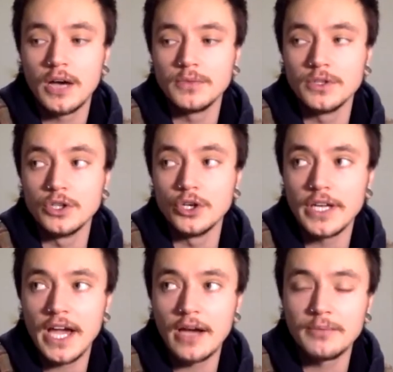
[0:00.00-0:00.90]
look
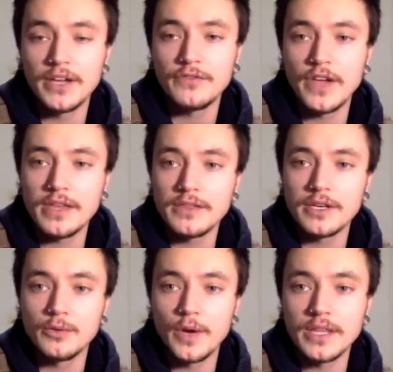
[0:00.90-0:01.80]
at my faith
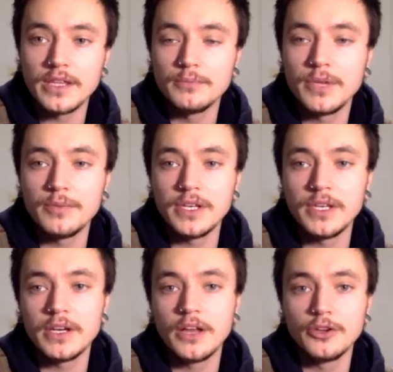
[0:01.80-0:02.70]
in a way that
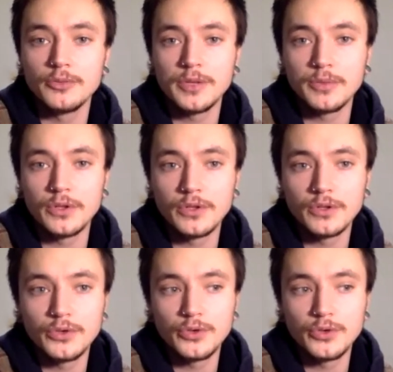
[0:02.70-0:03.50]
maybe other people